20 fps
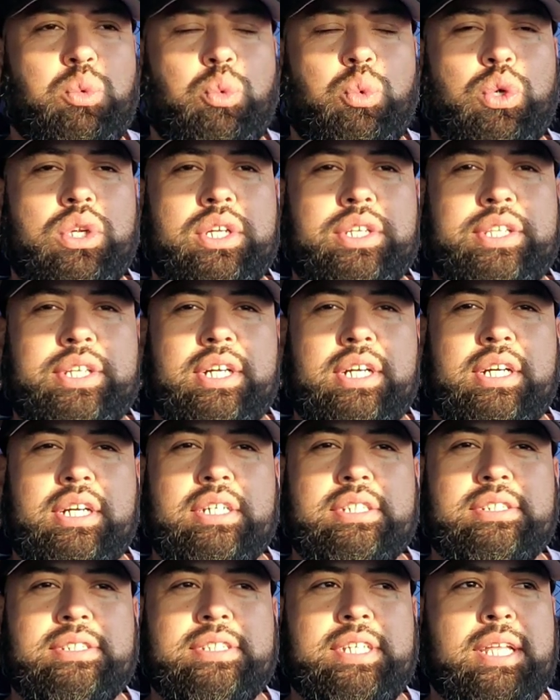one of
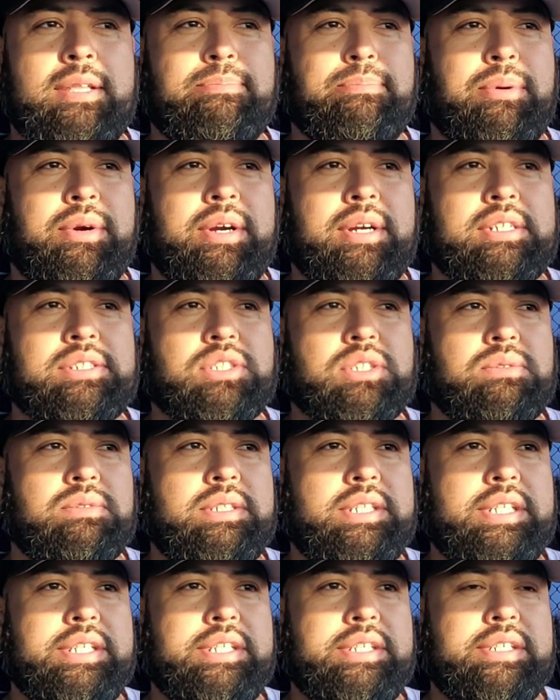the state parks
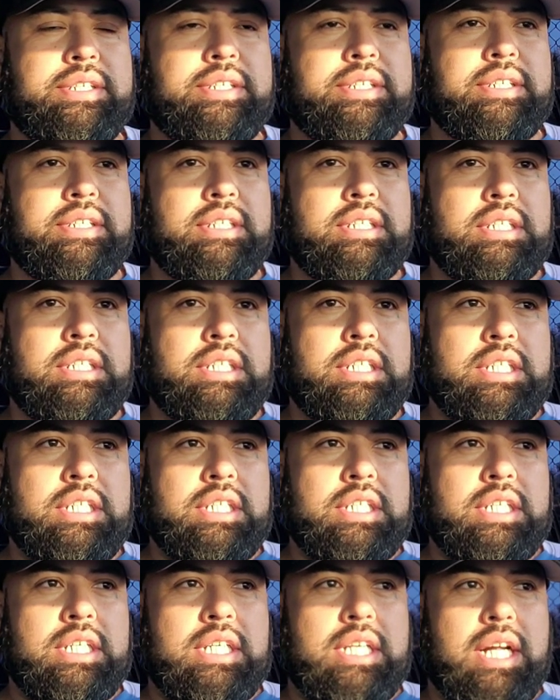over here
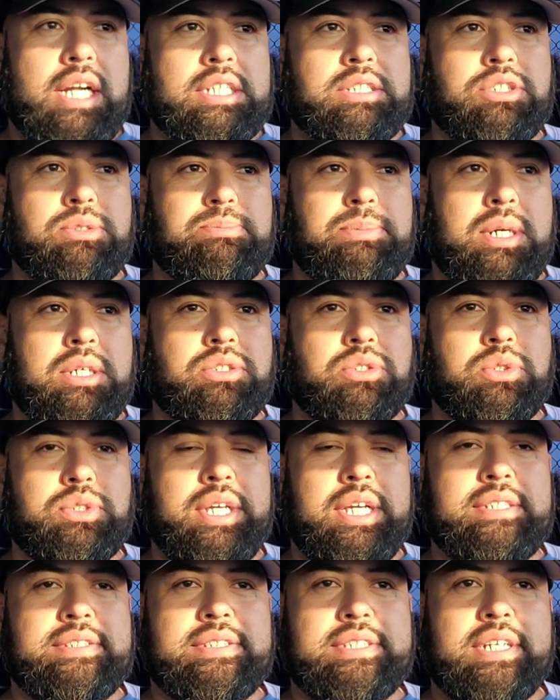like about two
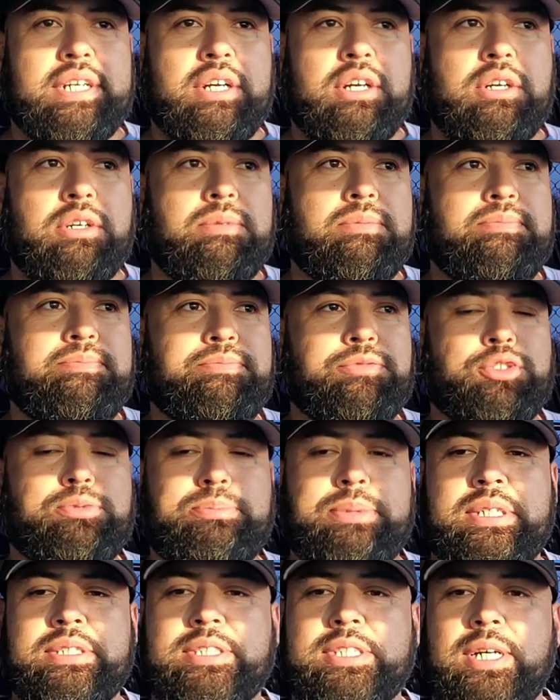days ago.
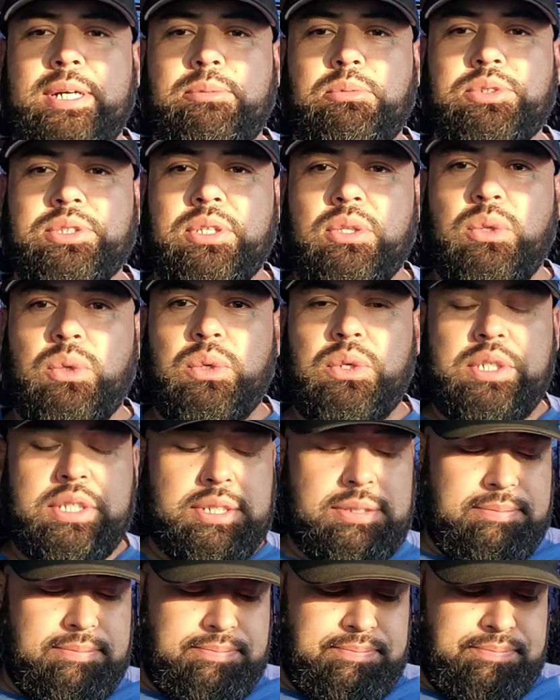Spent time with the
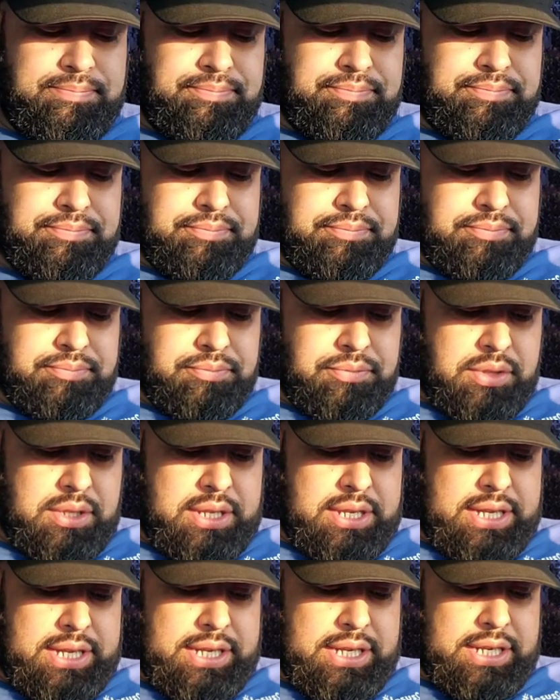Lord,
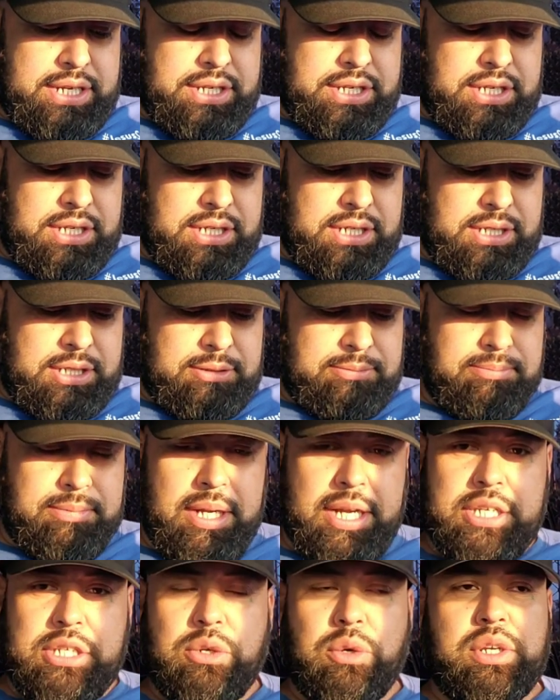and um,
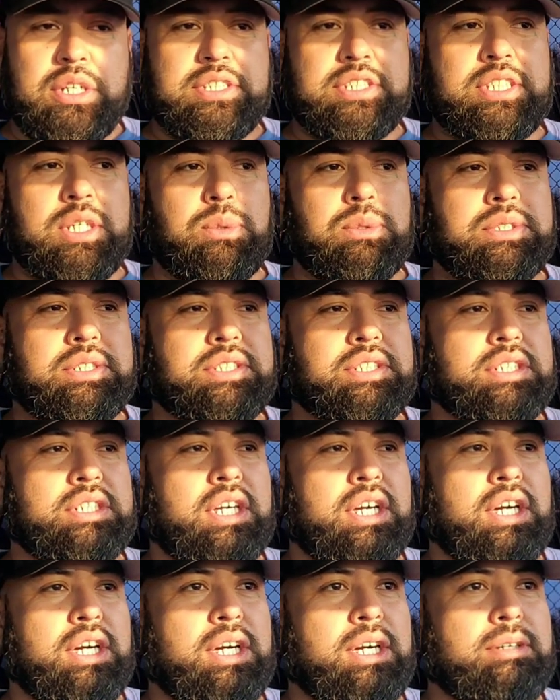I noticed there was
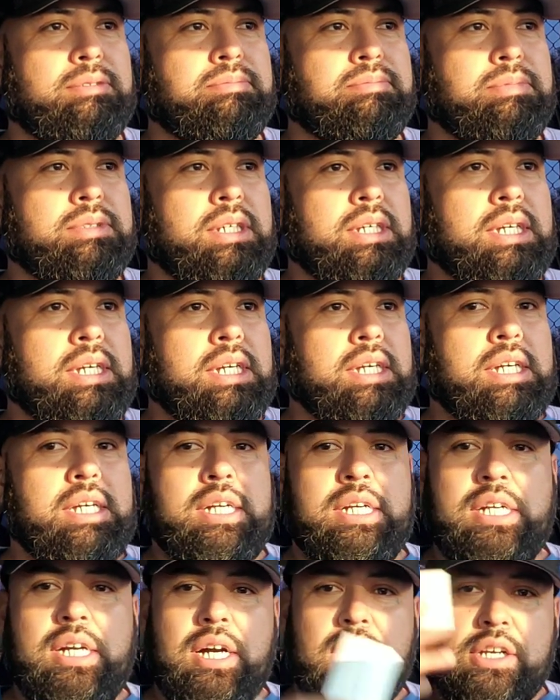uh,
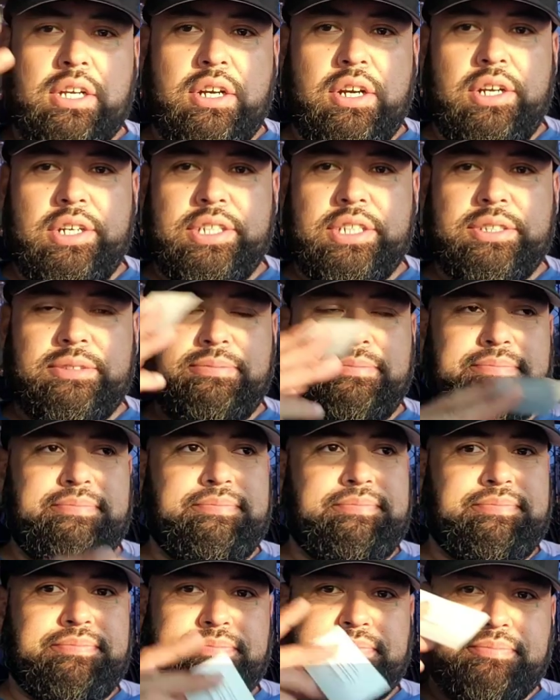a card
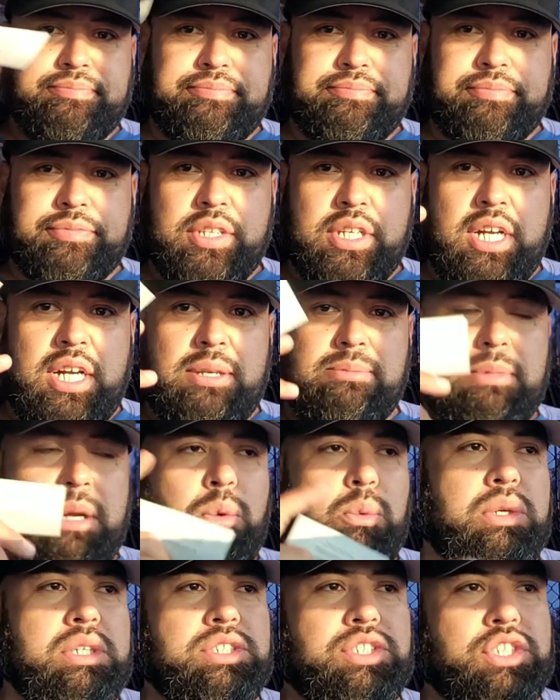on my
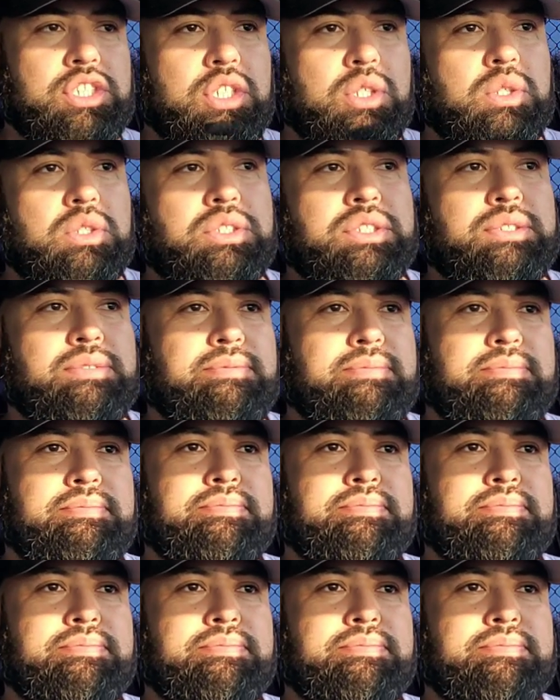windshield.